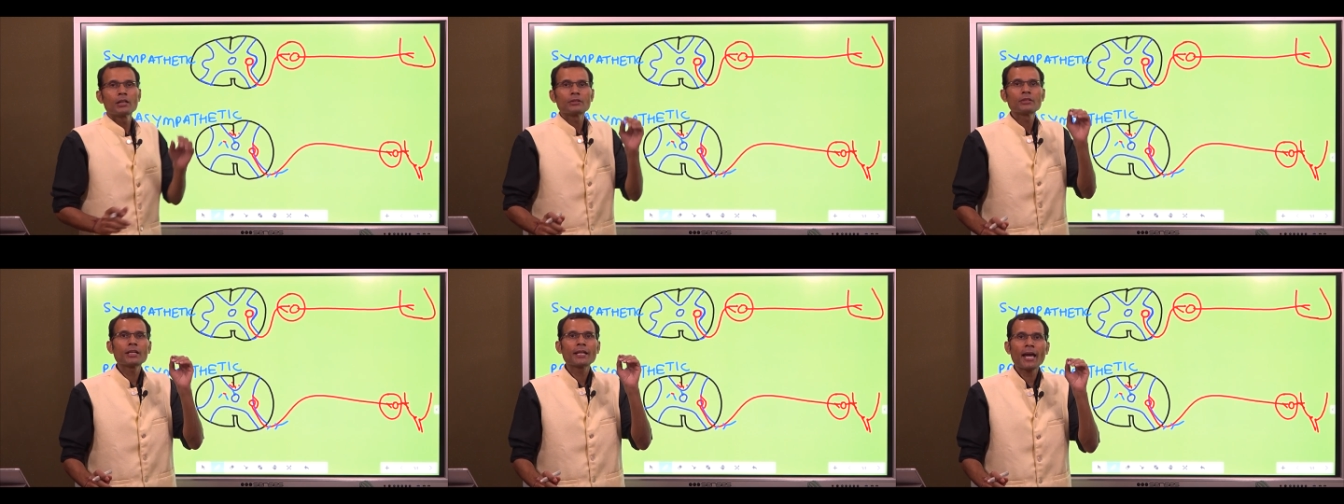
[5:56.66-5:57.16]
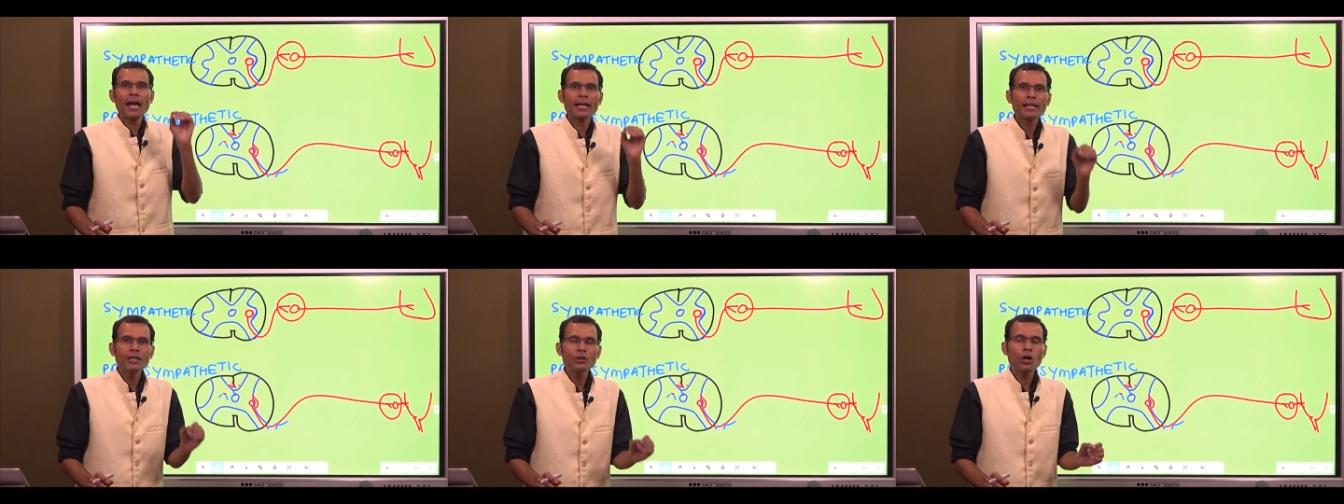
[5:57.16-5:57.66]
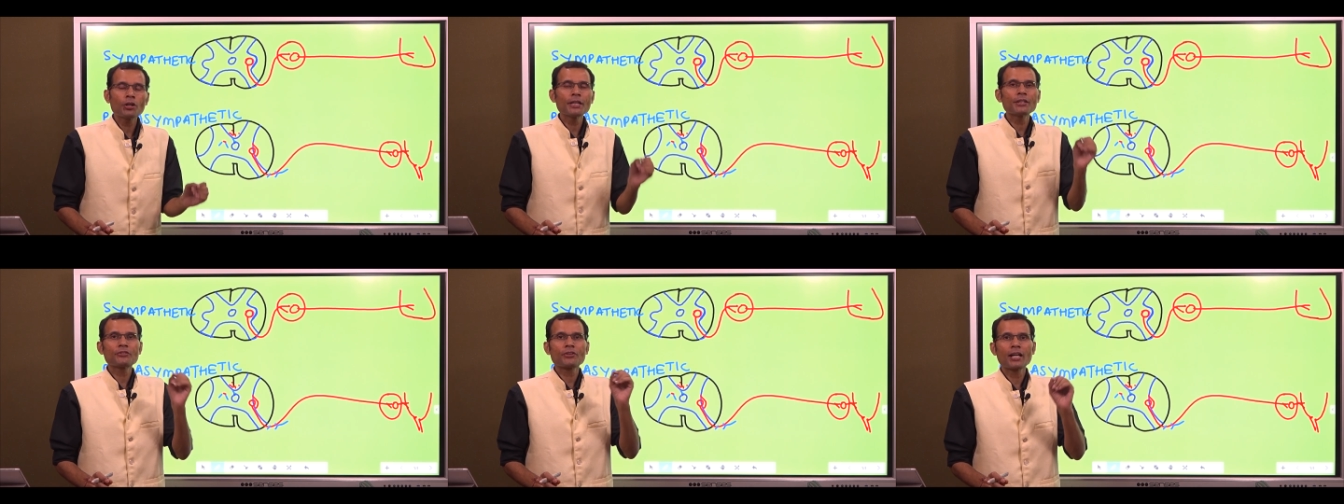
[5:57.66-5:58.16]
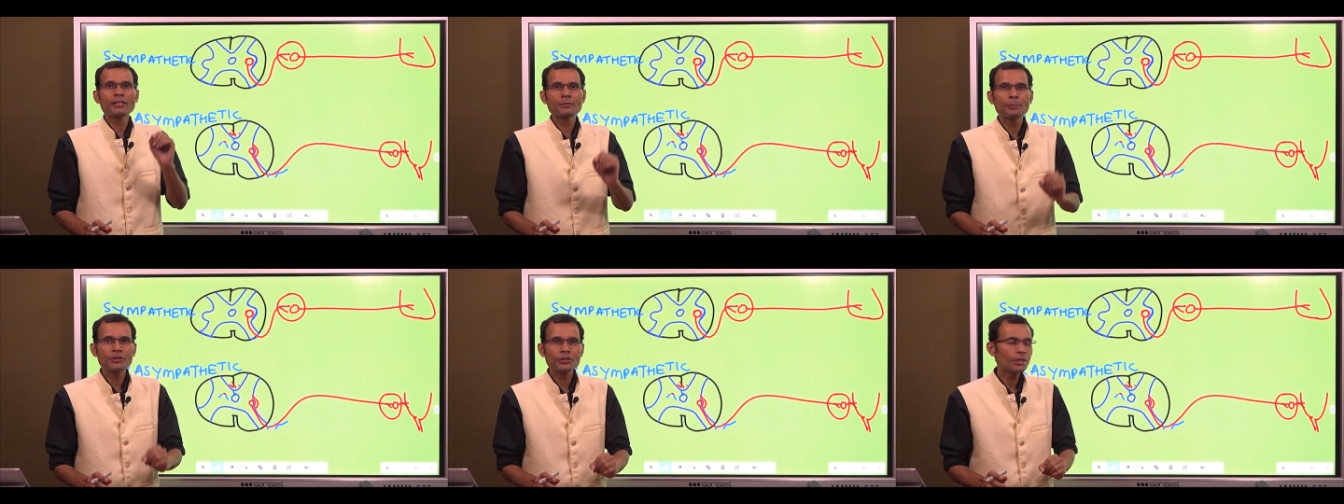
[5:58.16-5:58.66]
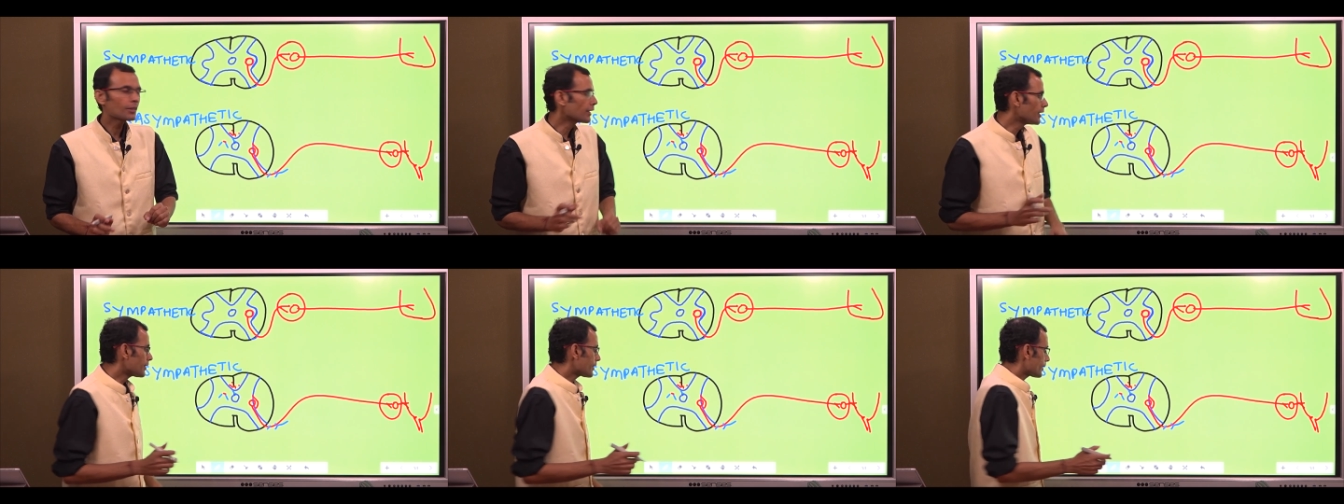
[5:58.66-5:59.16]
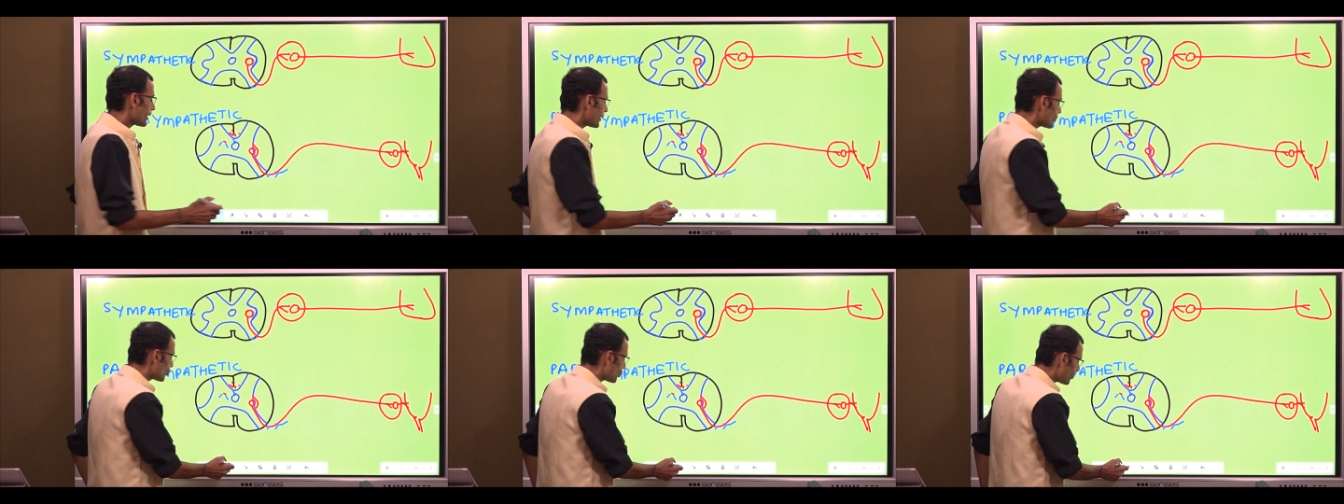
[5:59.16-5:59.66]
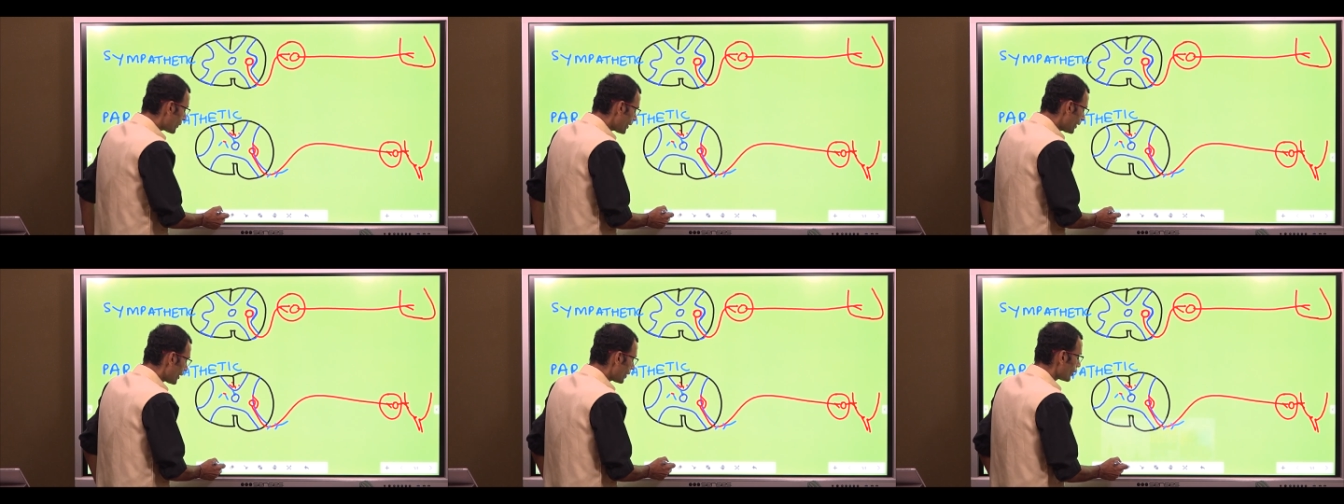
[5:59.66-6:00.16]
the ganglionic transmission is said to be